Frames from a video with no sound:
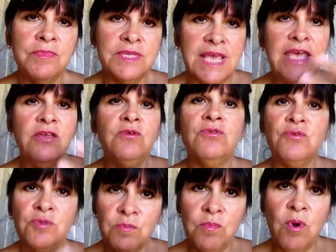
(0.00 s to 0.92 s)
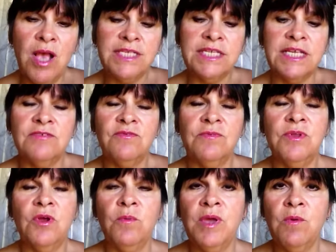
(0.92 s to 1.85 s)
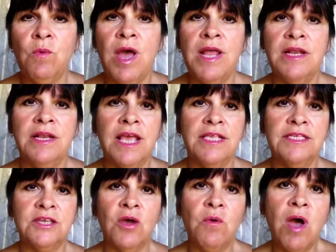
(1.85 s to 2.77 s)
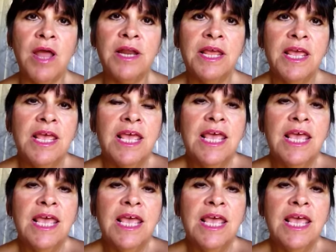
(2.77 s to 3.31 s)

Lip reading: taking you through the process, week 1 and so on.